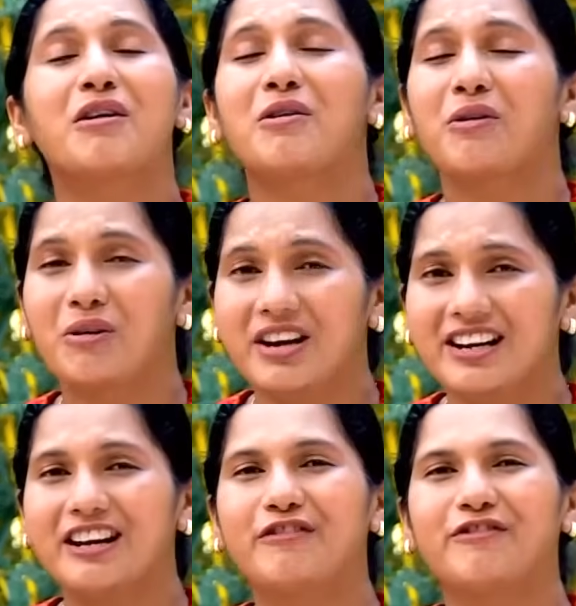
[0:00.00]
who
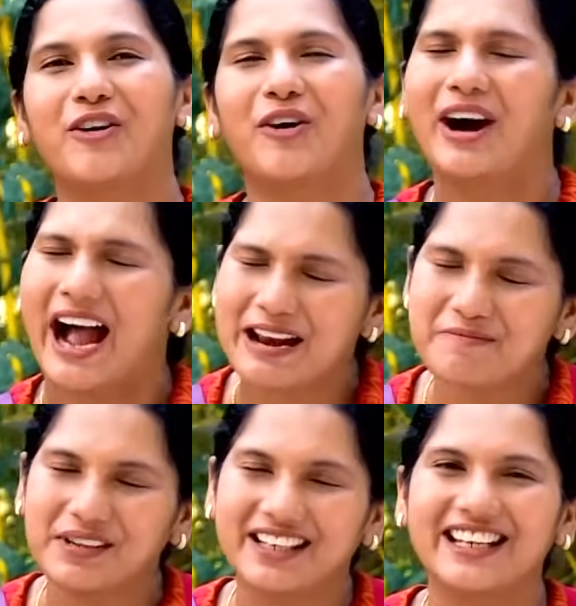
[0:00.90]
live for
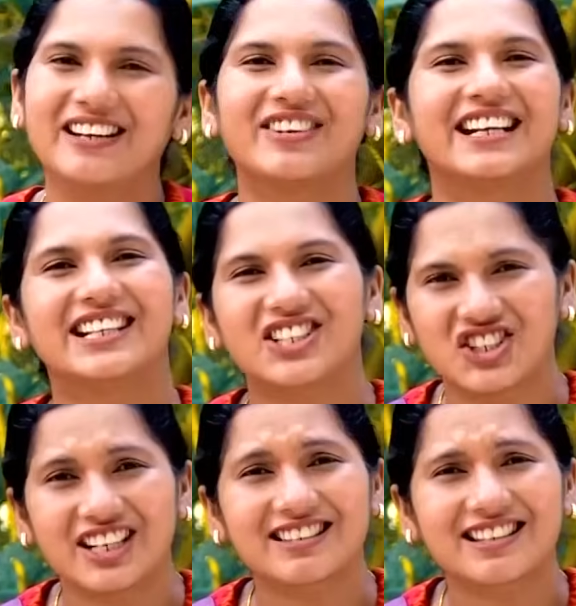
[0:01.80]
and believe in
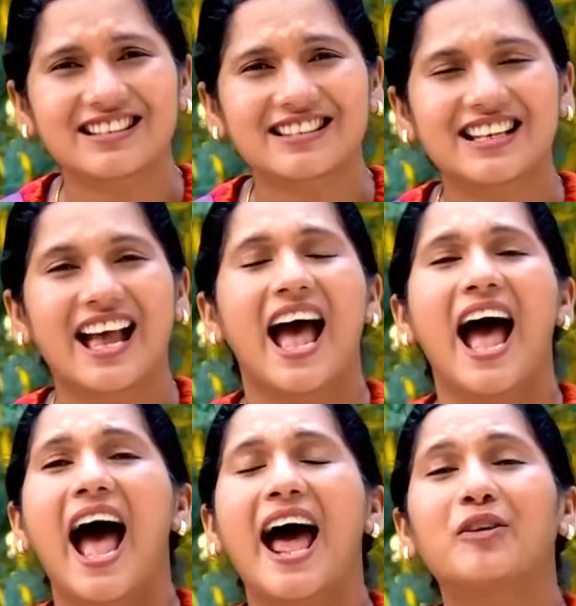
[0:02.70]
Jesus.
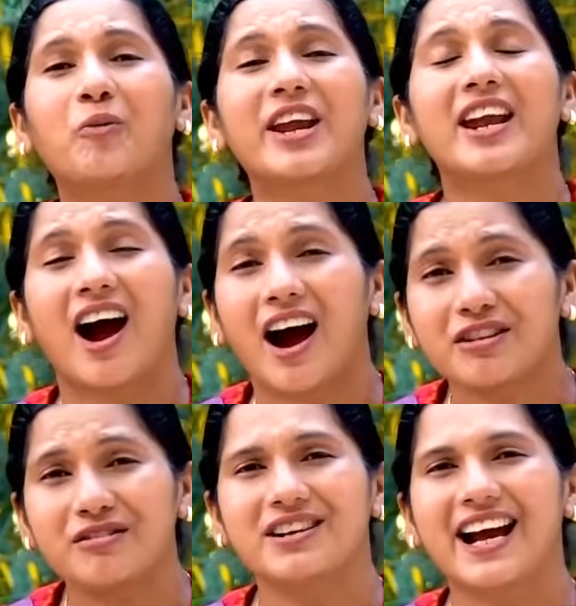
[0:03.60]
And we are
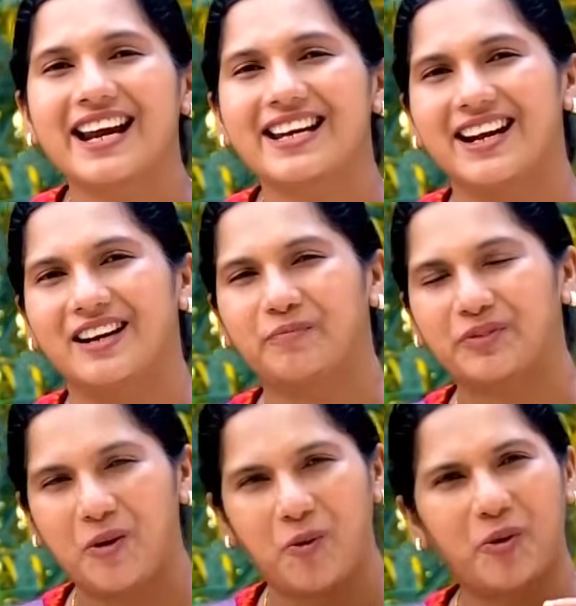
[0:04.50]
united
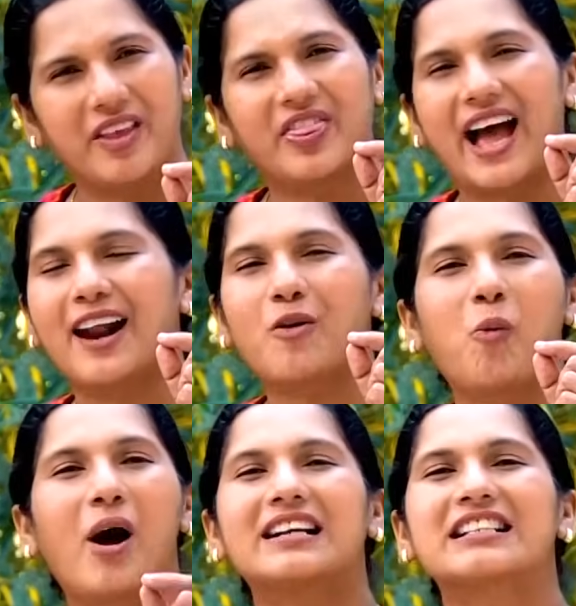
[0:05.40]
with that
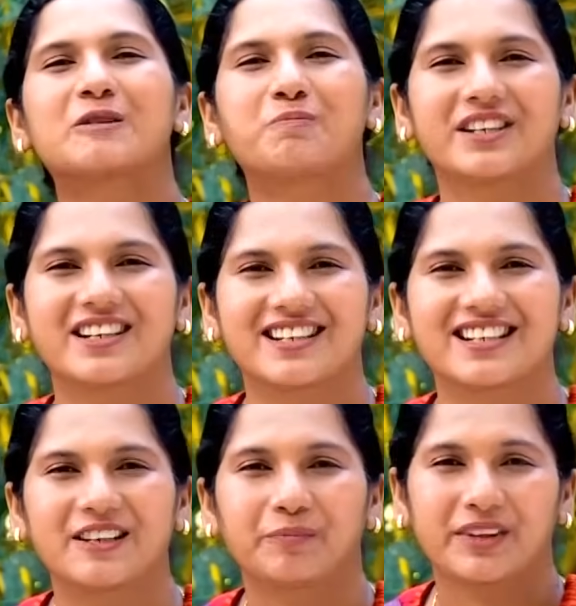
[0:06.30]
one
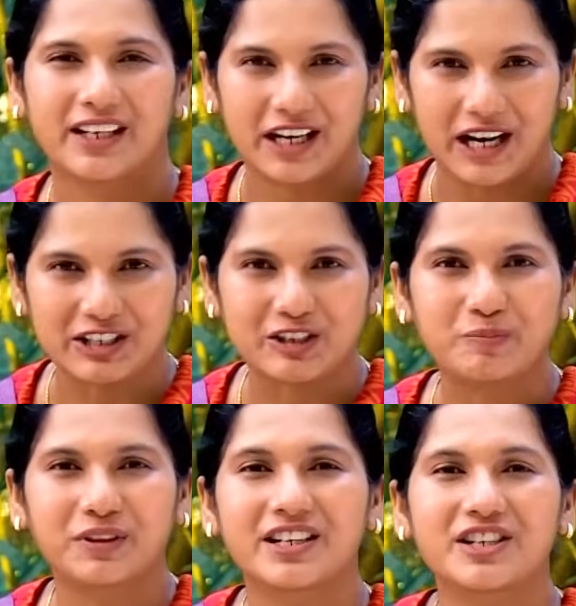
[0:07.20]
spirit, a
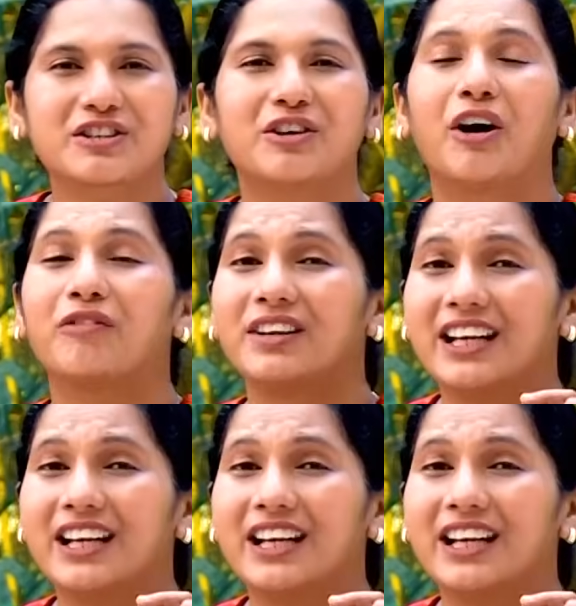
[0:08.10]
spirit of